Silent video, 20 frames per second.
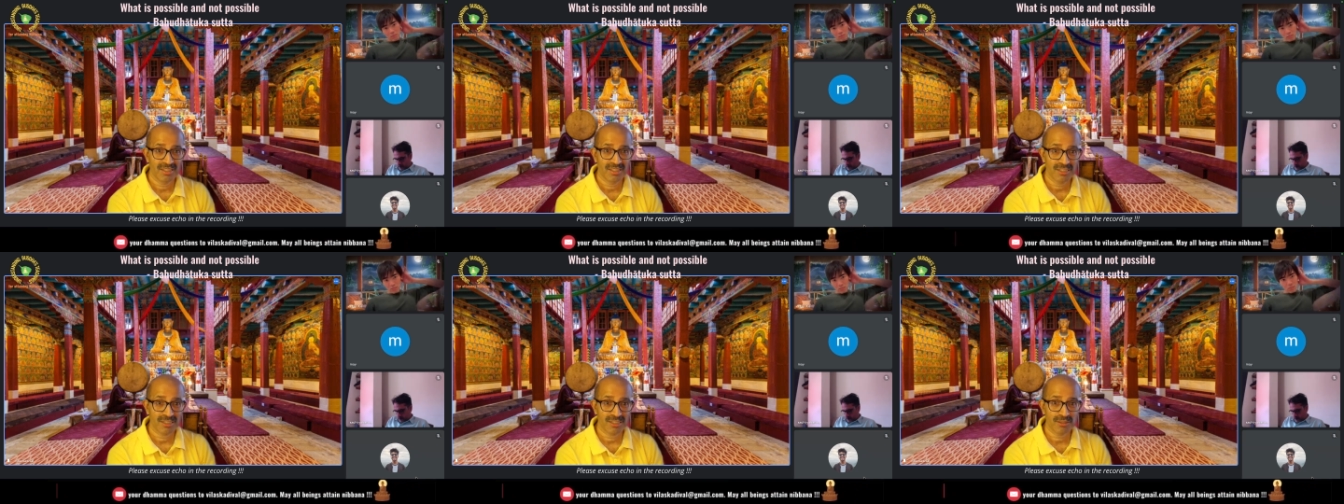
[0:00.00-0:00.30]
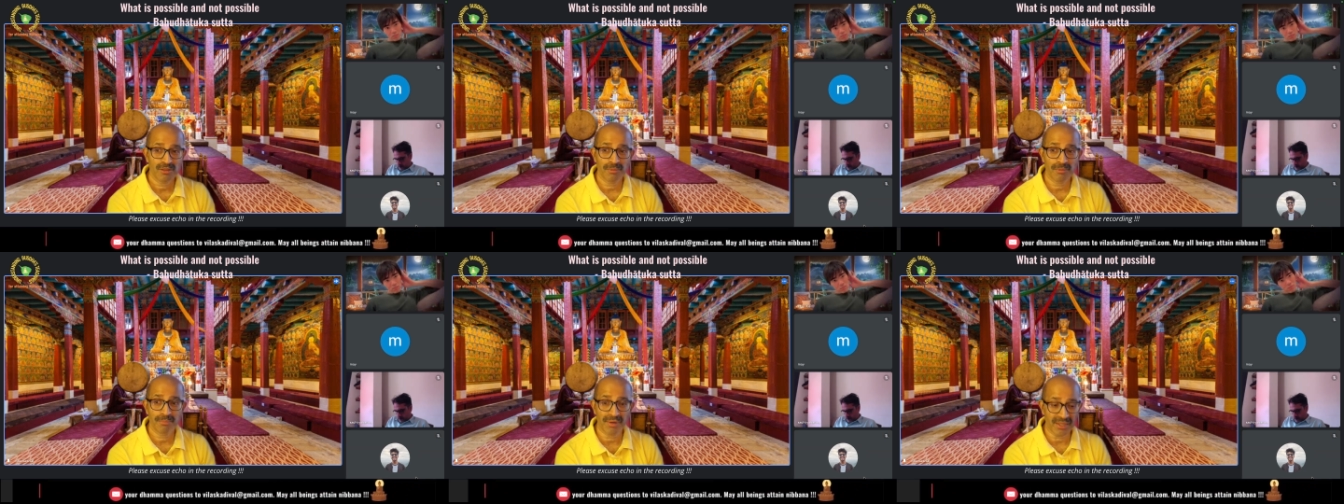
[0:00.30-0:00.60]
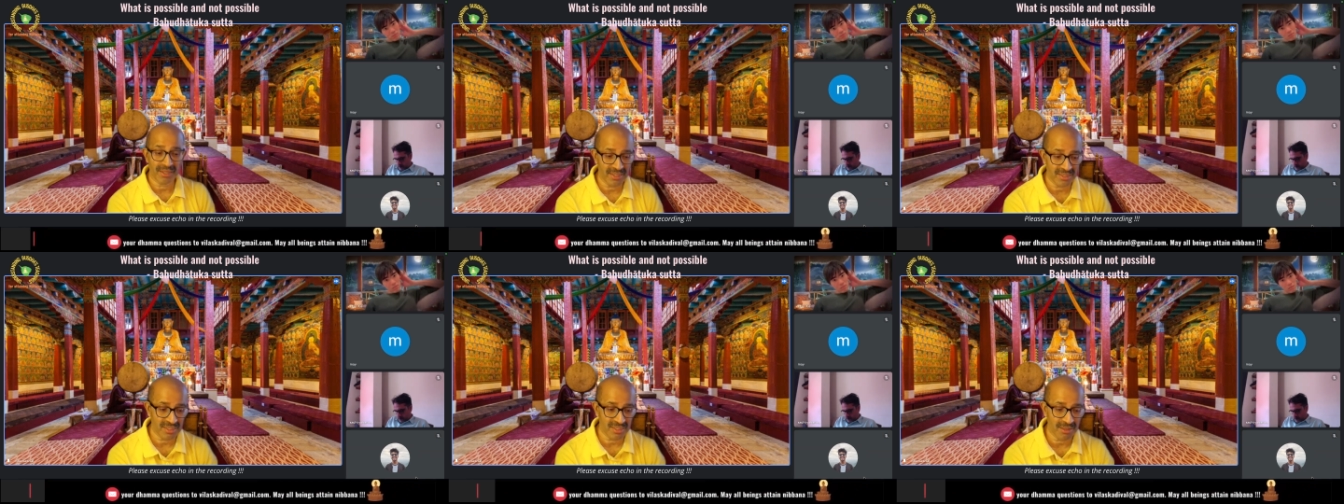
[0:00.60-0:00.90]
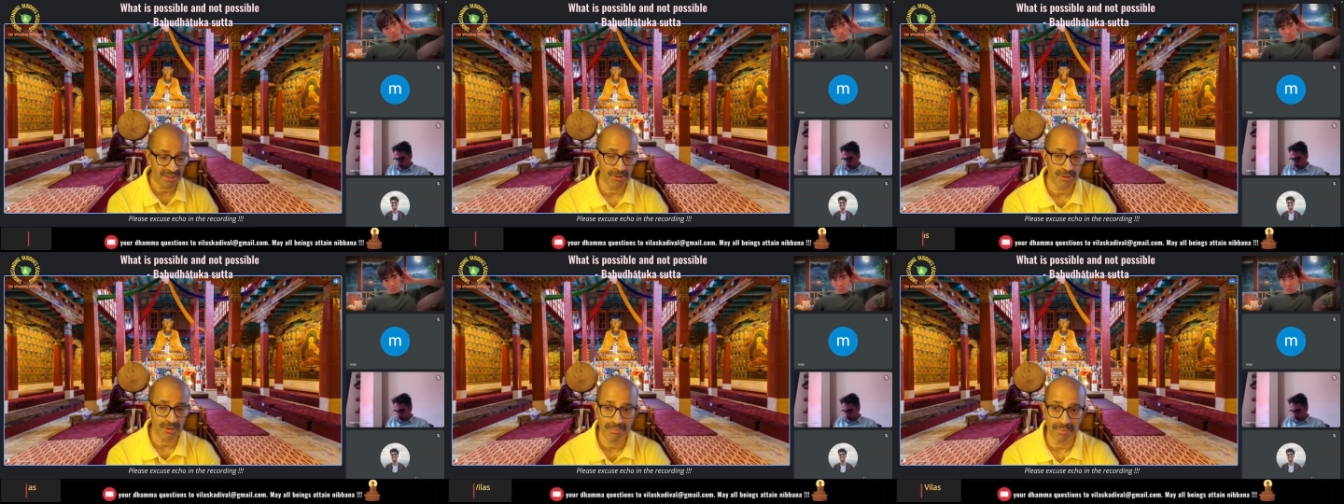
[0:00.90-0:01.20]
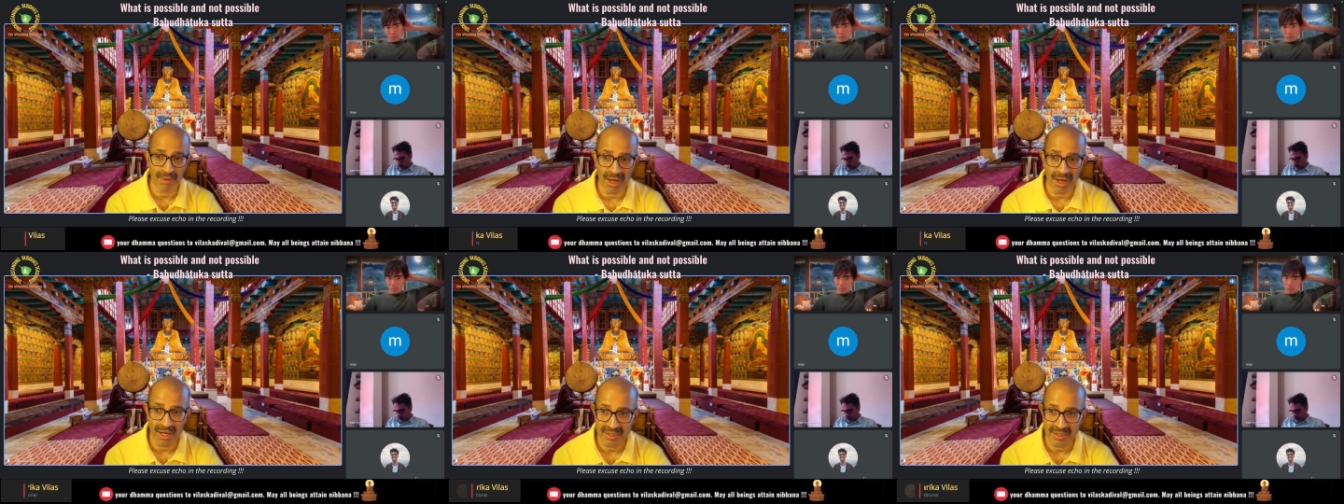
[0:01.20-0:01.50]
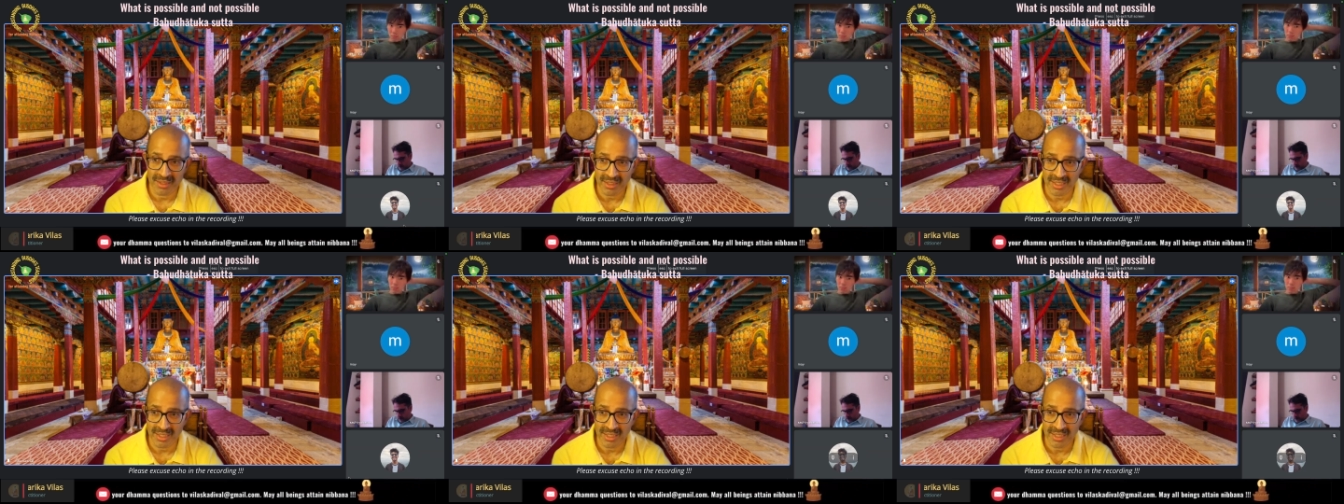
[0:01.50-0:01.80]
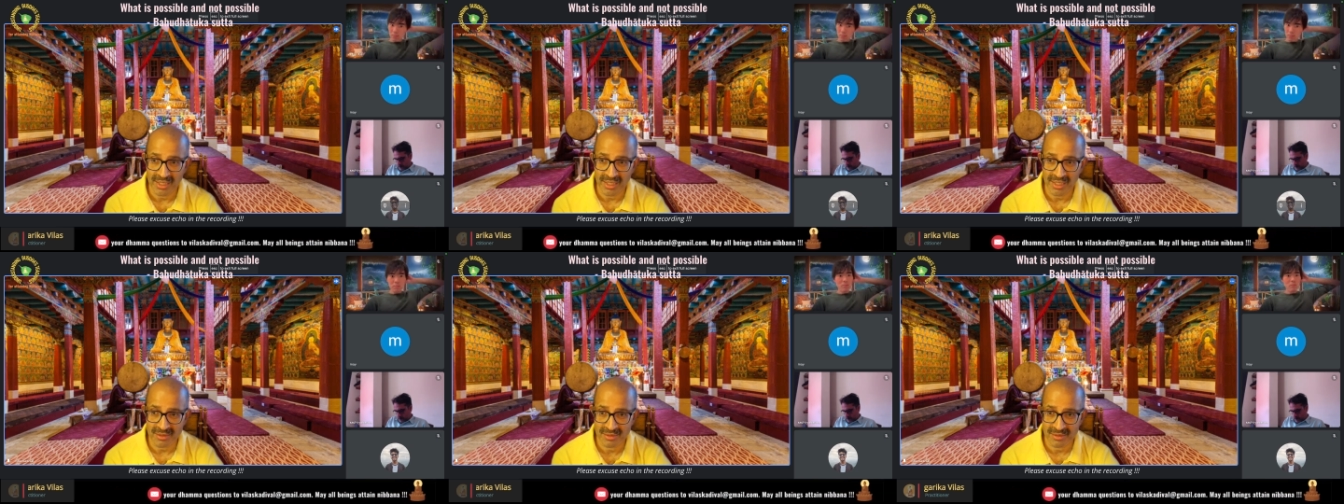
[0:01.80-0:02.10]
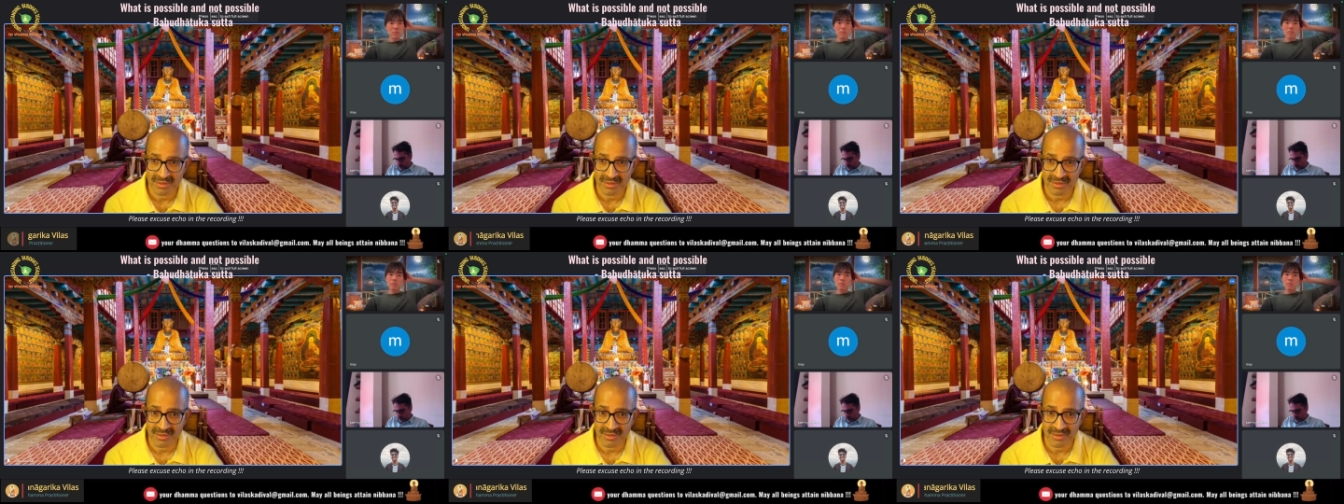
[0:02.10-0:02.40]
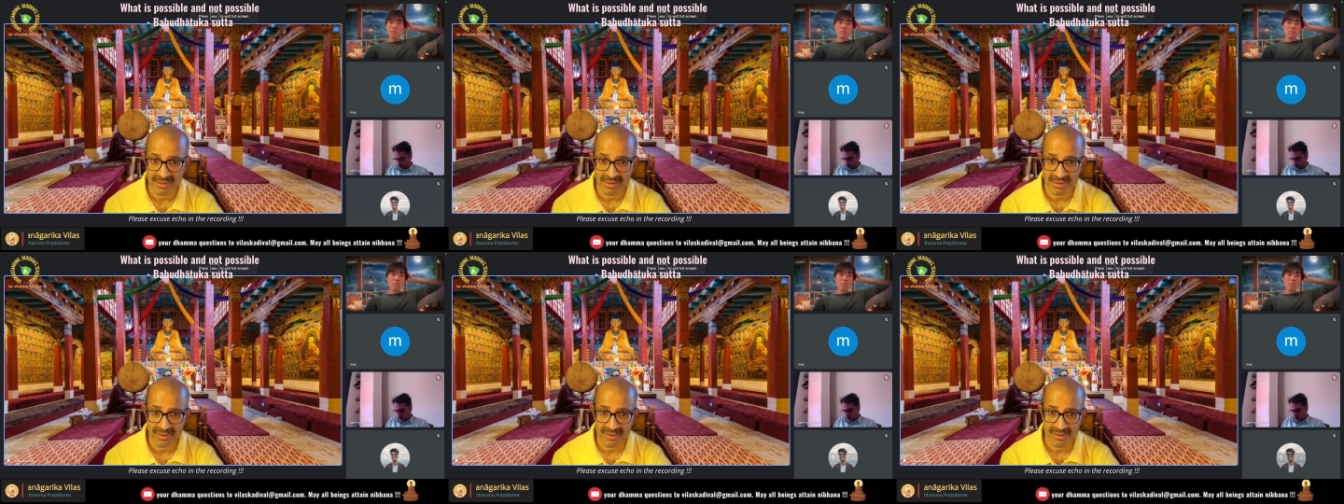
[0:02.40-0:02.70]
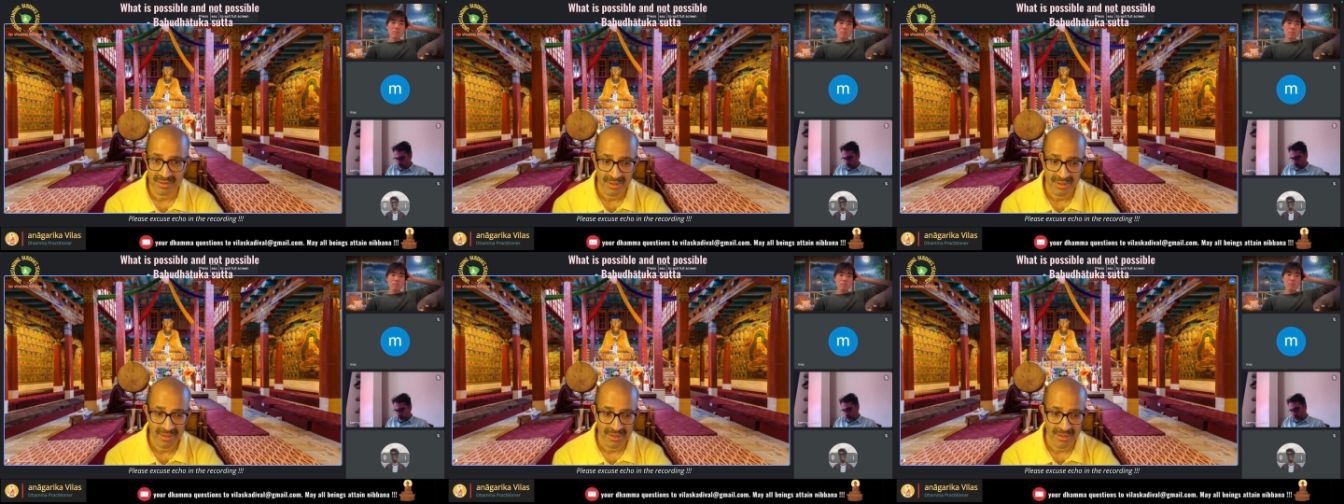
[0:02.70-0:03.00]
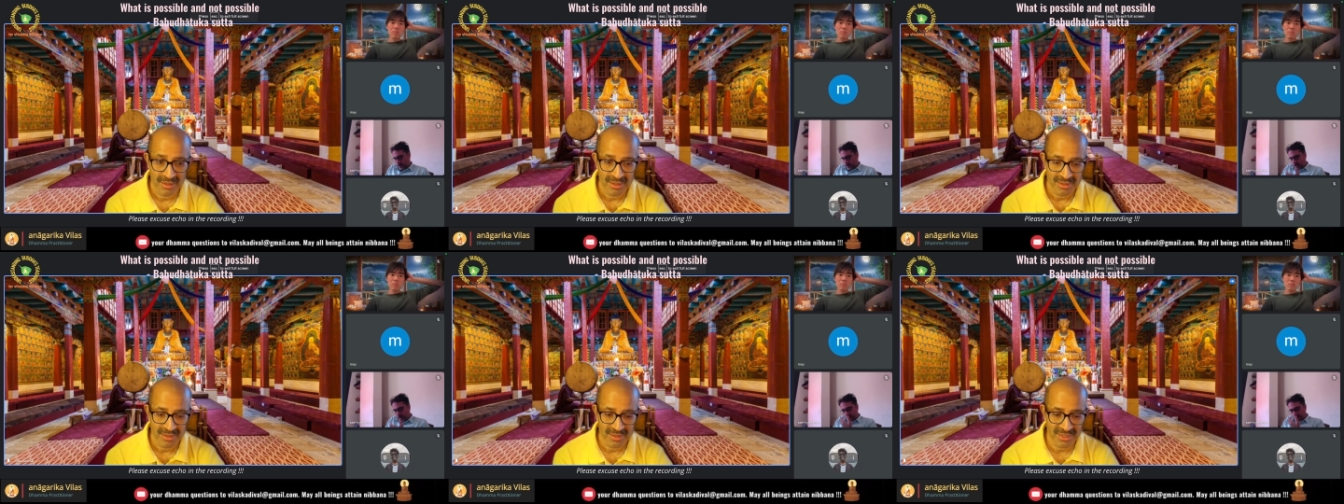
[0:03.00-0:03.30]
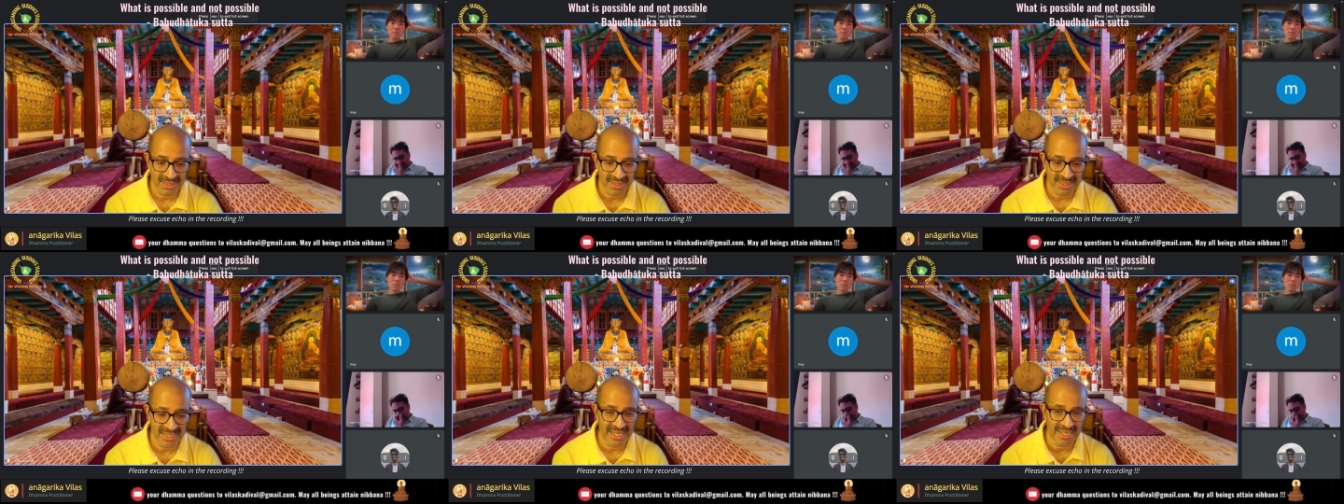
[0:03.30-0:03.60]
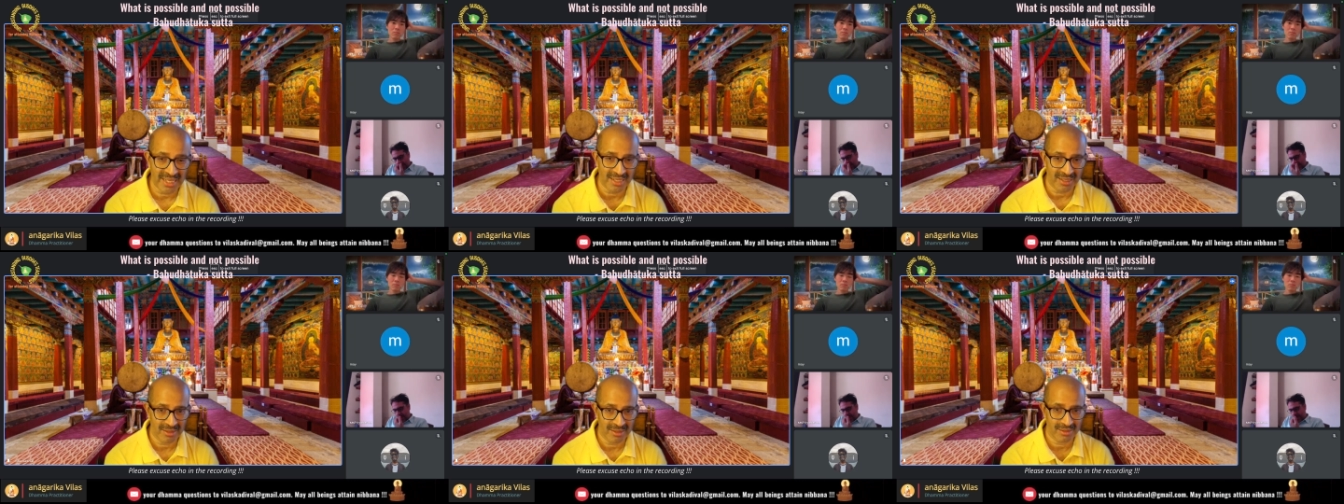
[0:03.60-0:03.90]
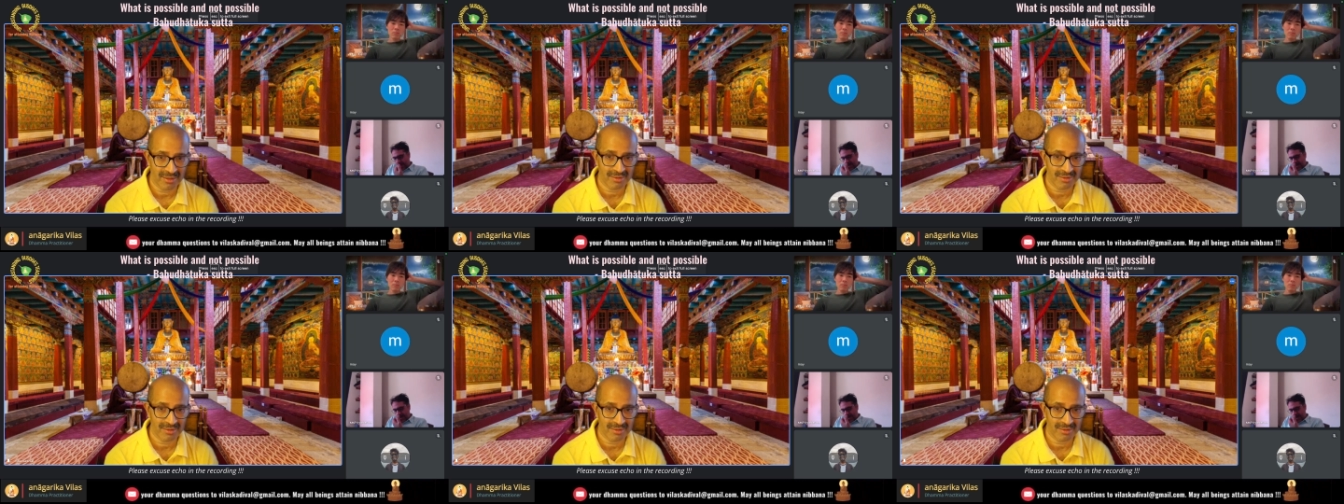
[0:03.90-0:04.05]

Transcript: So the Paticcasamutpada is seen.